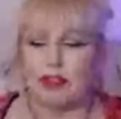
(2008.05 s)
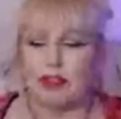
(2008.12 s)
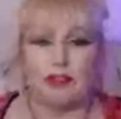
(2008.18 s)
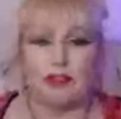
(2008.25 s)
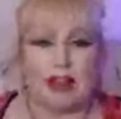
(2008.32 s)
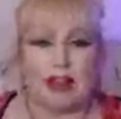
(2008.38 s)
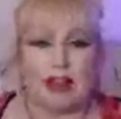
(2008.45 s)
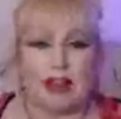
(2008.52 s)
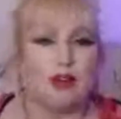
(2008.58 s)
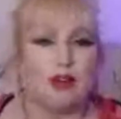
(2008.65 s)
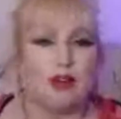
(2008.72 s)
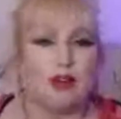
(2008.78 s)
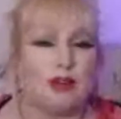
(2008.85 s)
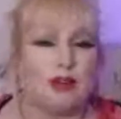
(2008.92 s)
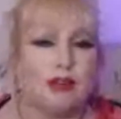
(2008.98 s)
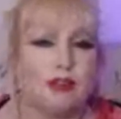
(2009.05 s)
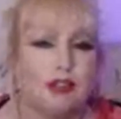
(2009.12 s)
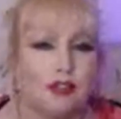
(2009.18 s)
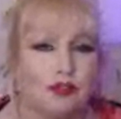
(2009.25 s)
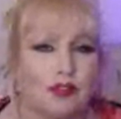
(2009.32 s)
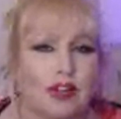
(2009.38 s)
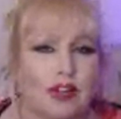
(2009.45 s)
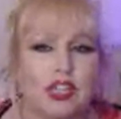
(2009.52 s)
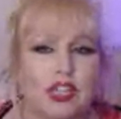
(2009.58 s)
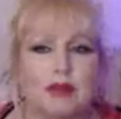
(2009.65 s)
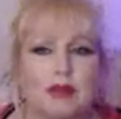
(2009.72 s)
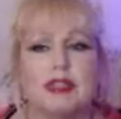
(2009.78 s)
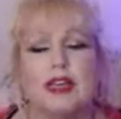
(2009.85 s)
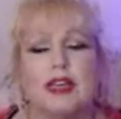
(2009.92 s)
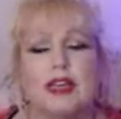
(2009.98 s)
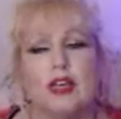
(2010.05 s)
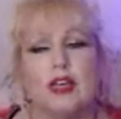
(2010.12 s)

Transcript: the family or around your friendships